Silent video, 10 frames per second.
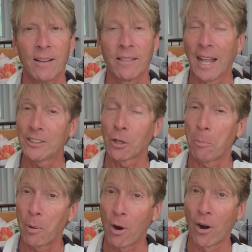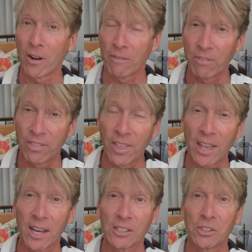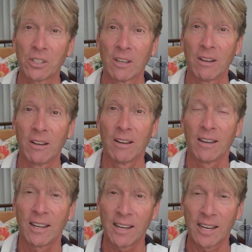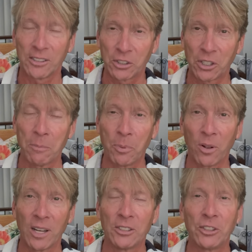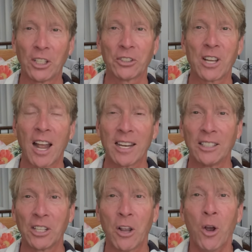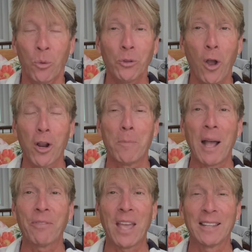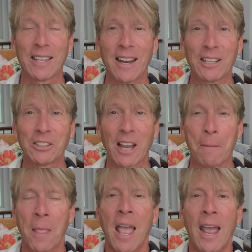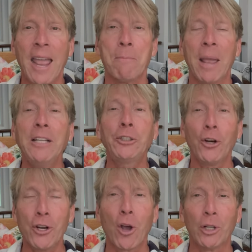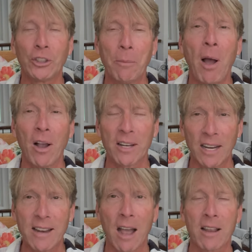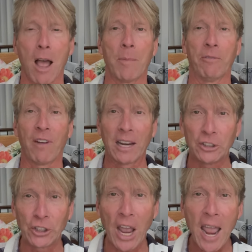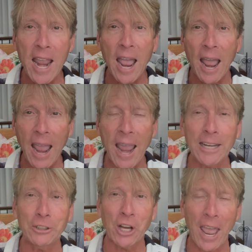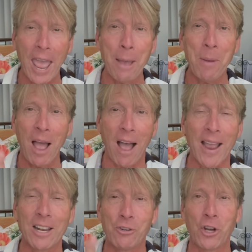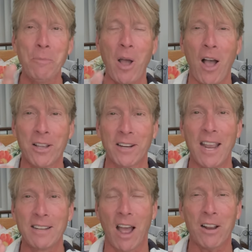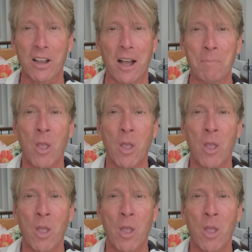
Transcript: That's a part of this. It's simple, it's just not easy. We'll talk about that the next time. Hey, make sure you go to jimhockaday.com and find J-H-M-I at jimhockaday.com.